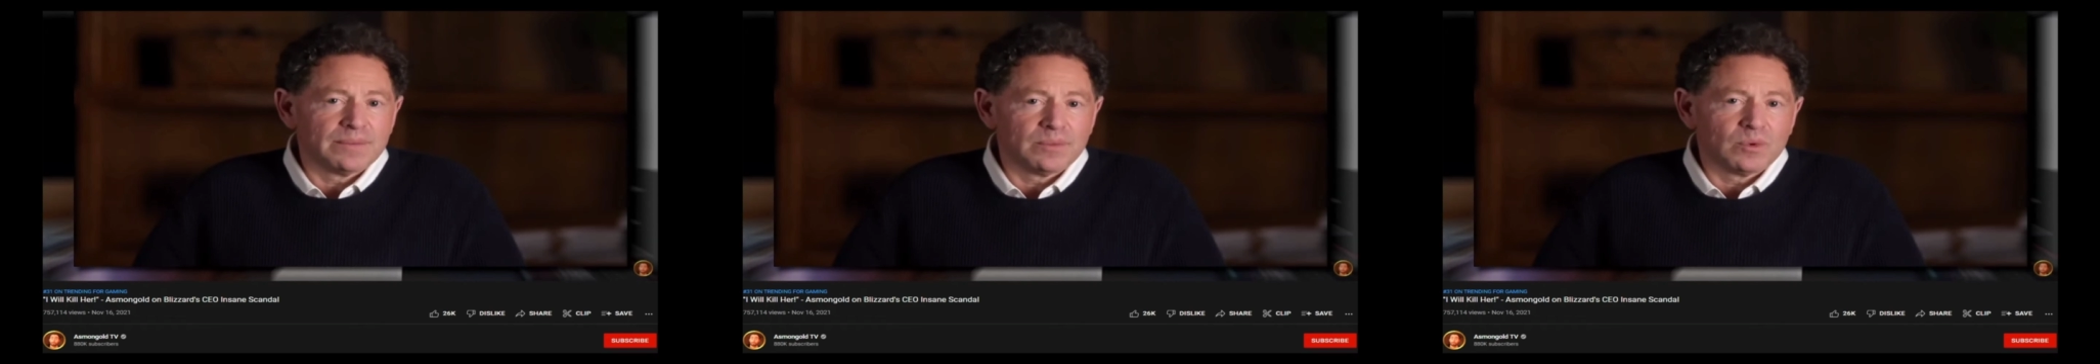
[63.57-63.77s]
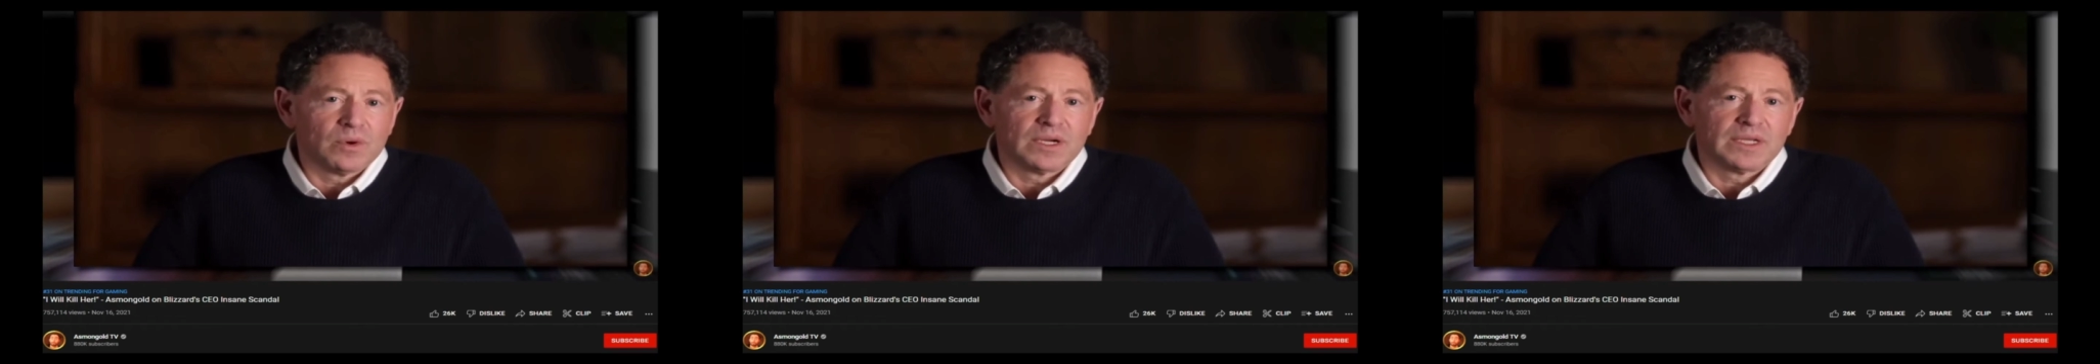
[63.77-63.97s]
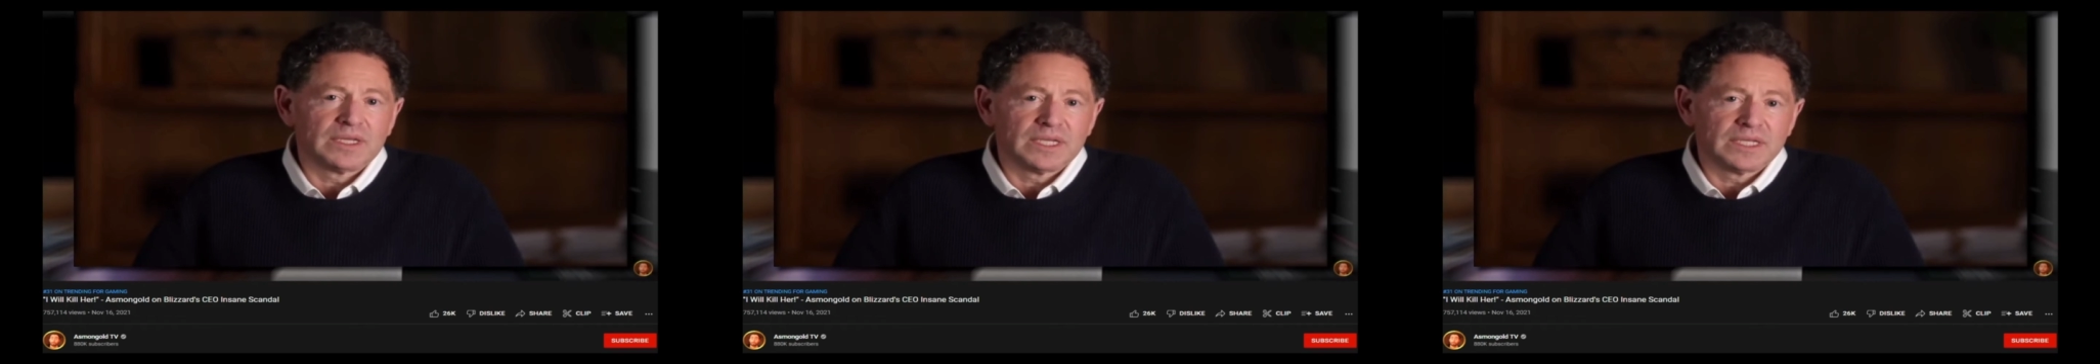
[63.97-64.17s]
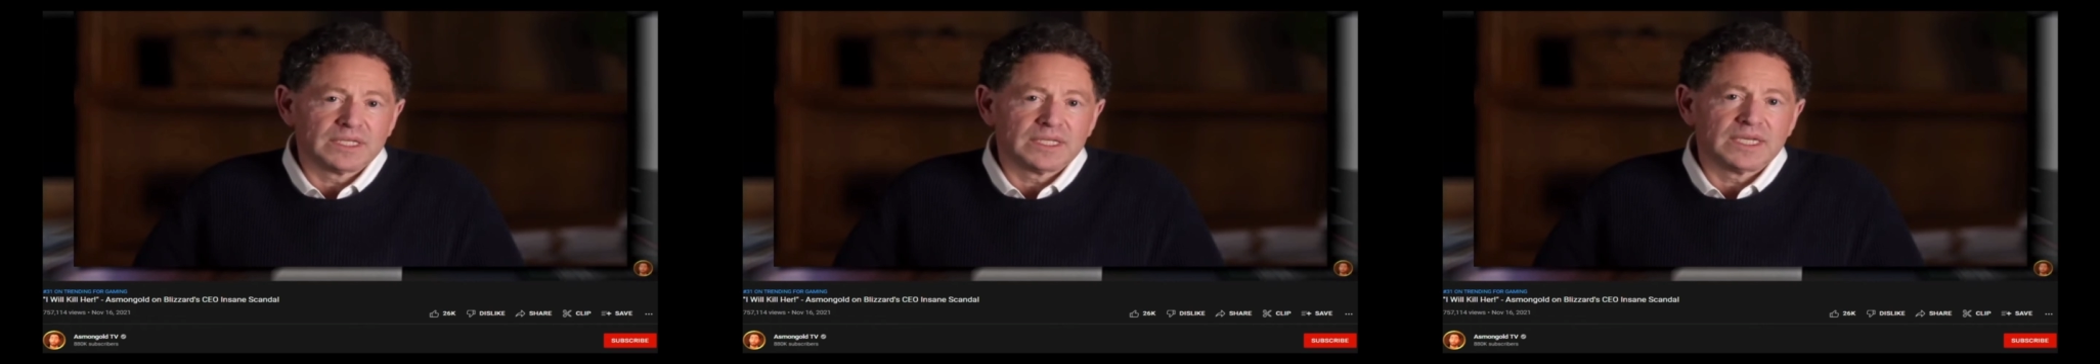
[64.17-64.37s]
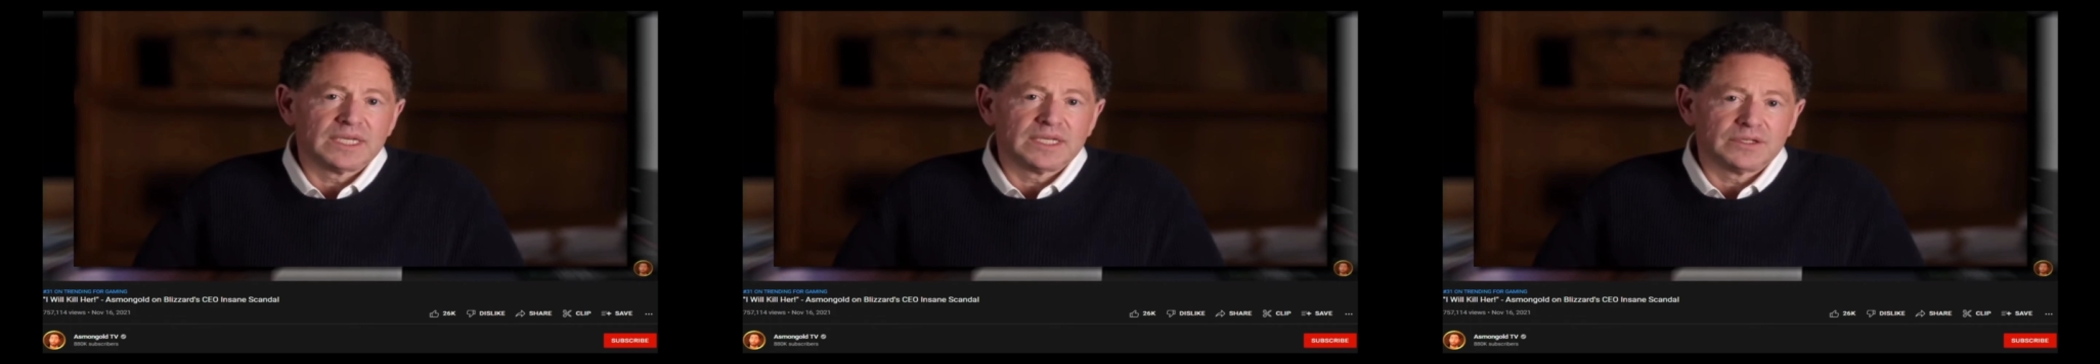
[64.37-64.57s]
I am
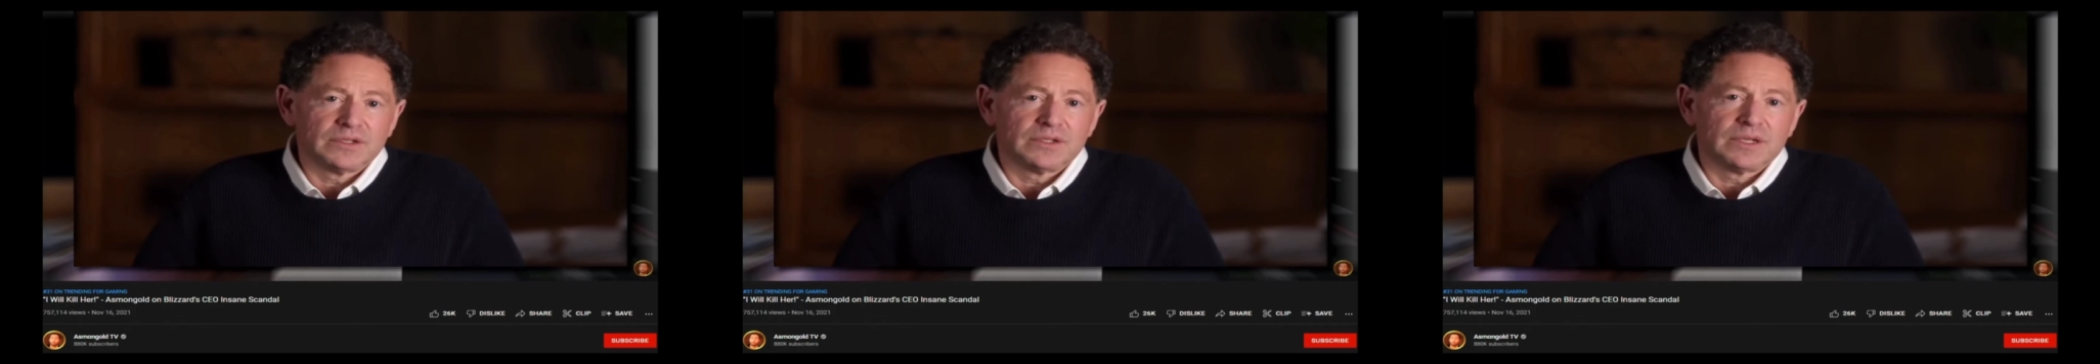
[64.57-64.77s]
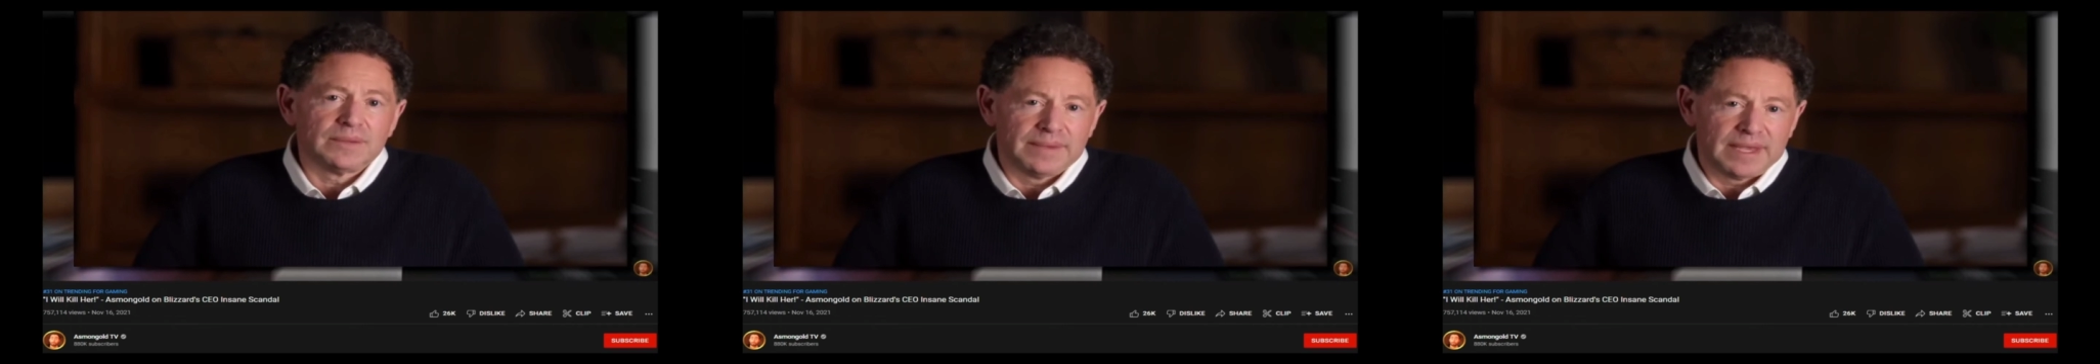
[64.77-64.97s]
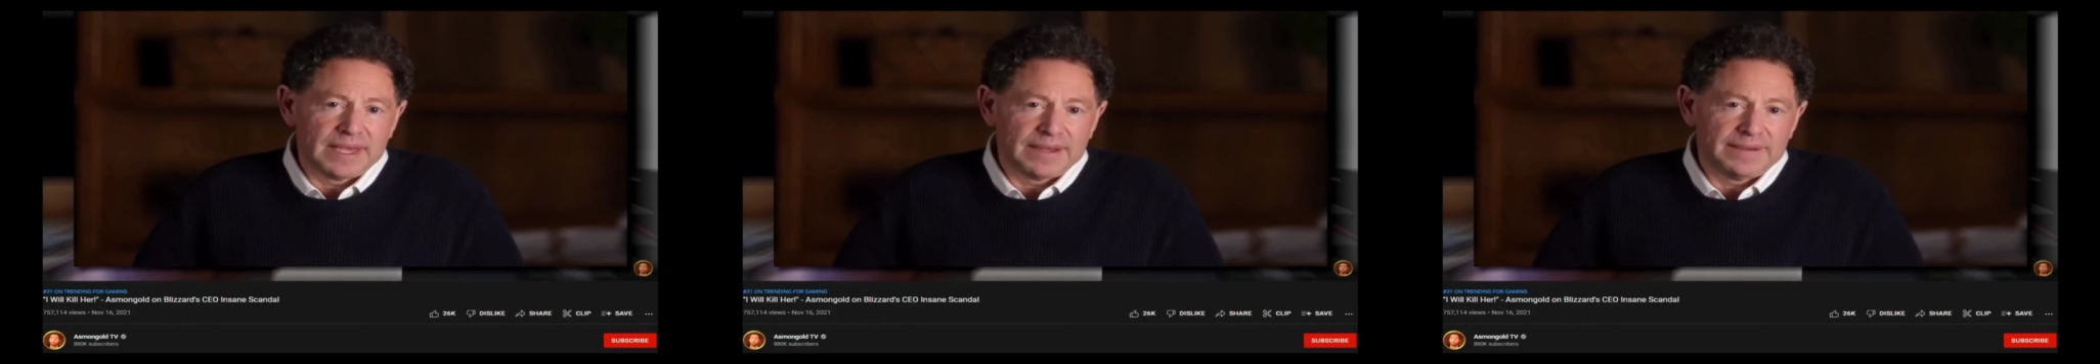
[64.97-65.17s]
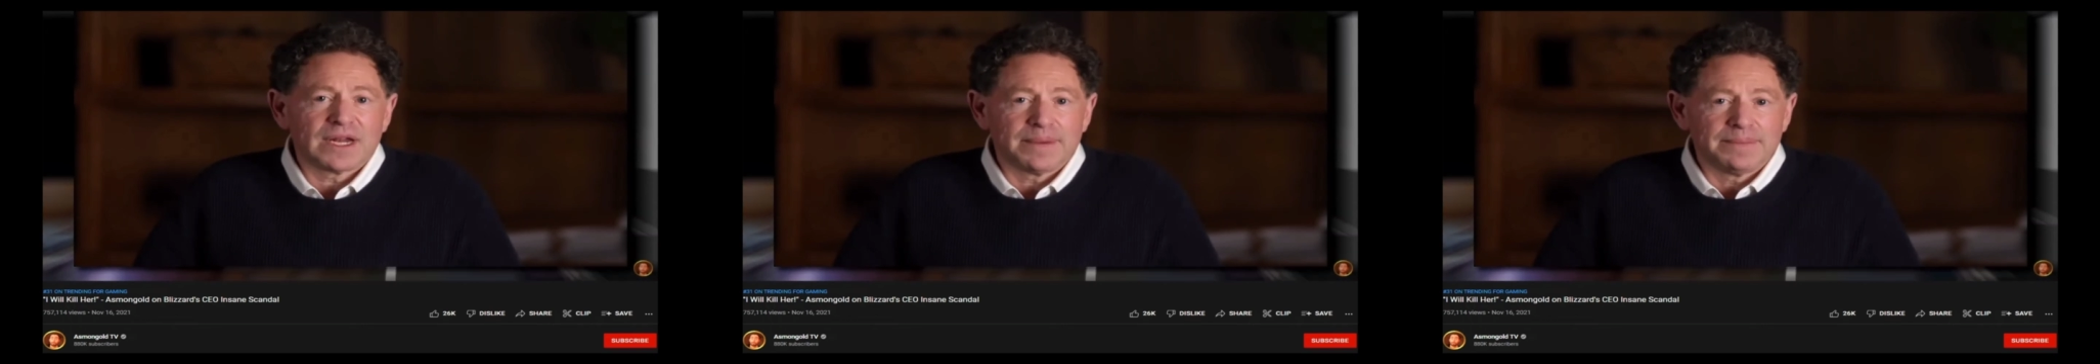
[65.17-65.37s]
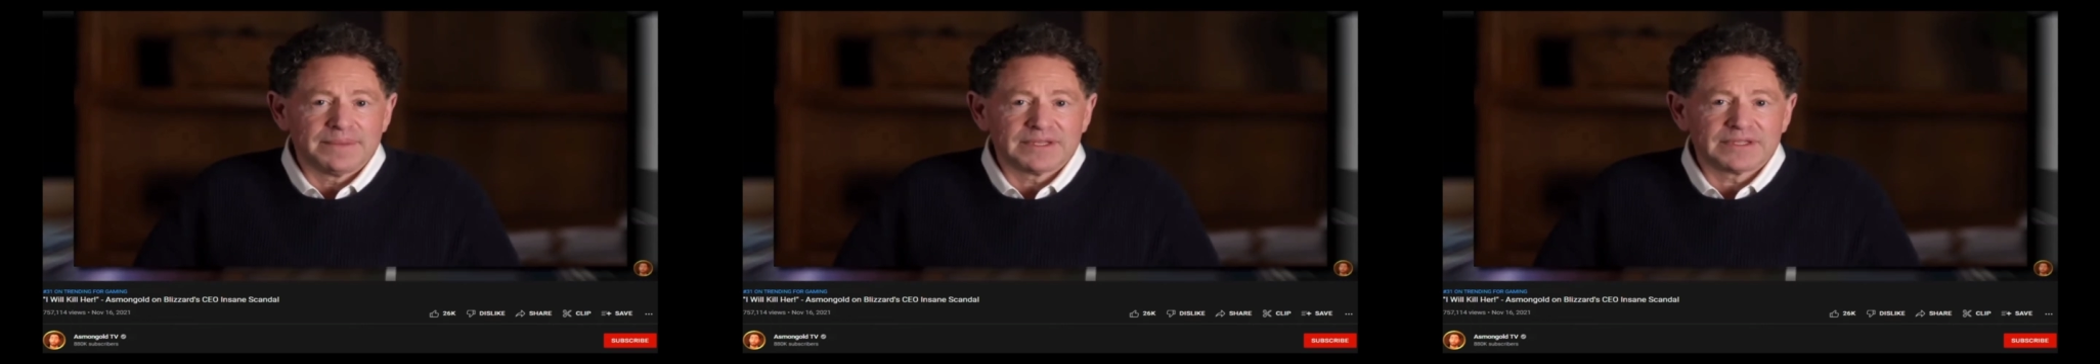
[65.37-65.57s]
working with
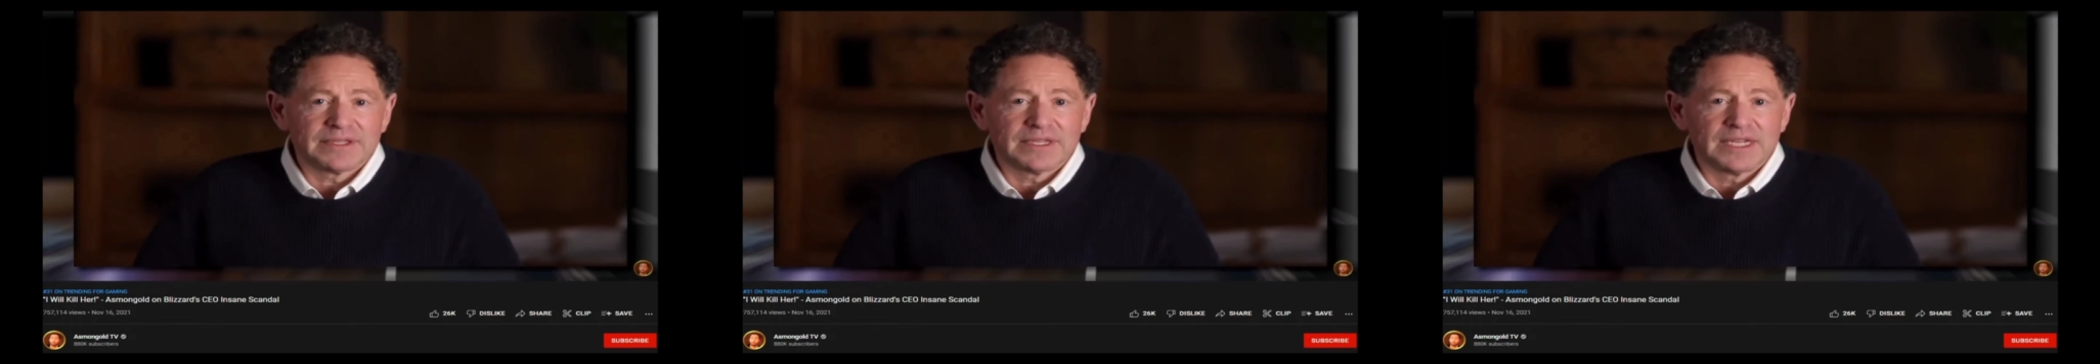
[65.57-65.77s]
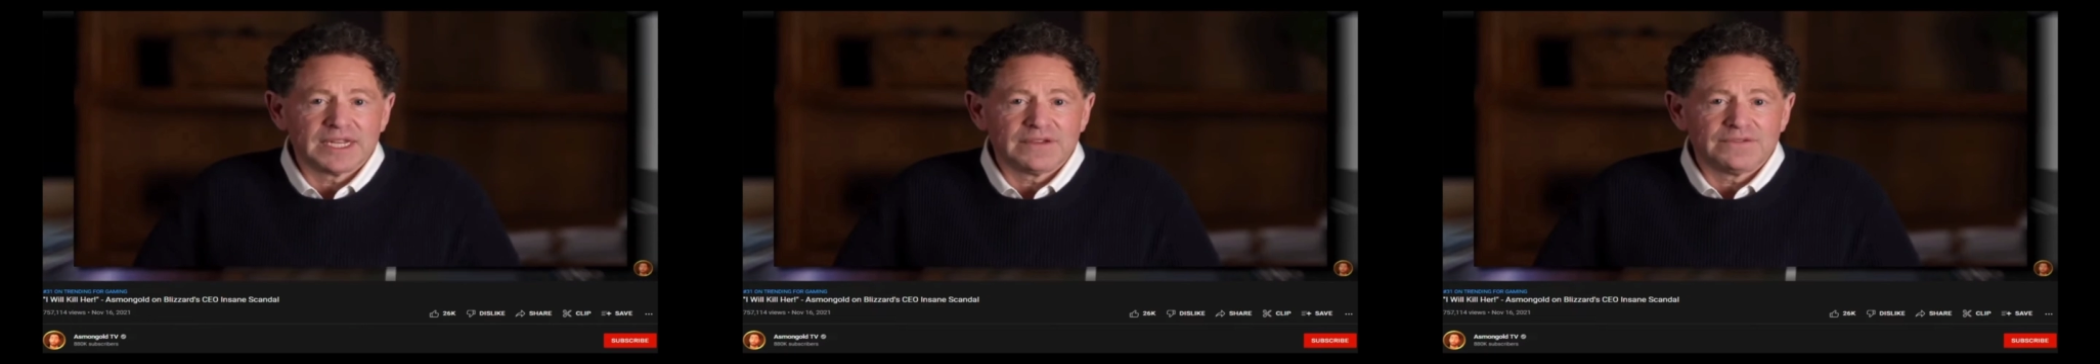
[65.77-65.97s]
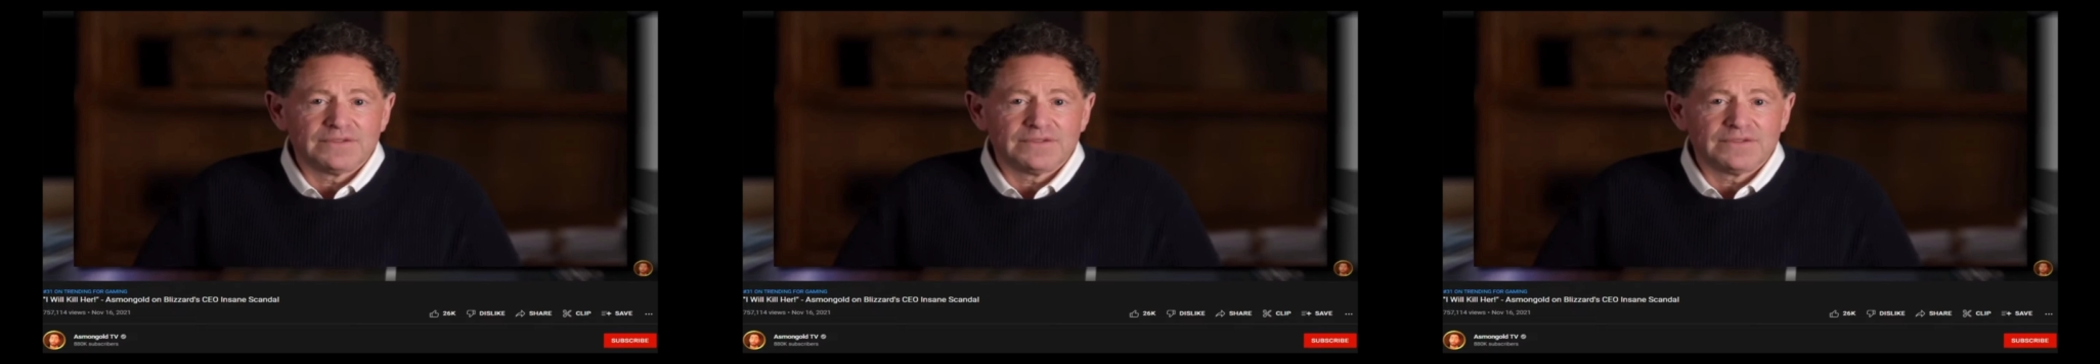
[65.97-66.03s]
investigators.